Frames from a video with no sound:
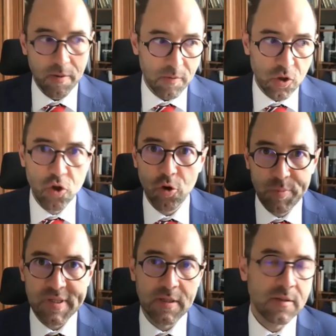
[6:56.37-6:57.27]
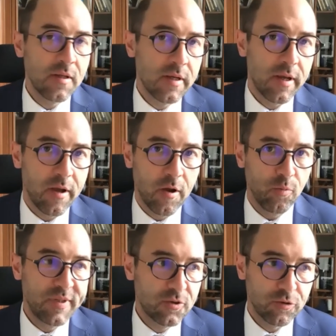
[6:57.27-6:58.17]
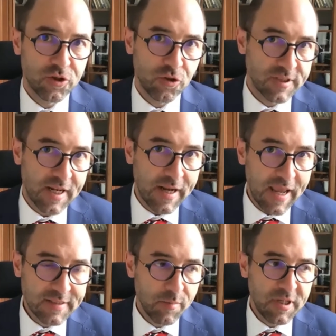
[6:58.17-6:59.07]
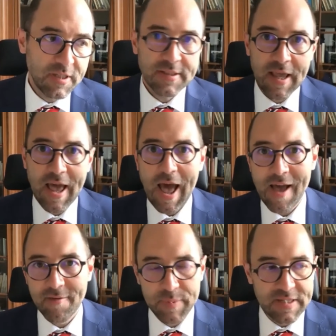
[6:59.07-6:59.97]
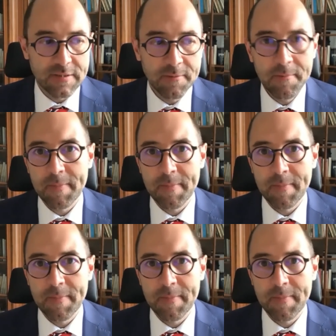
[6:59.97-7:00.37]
European researchers and SMEs have been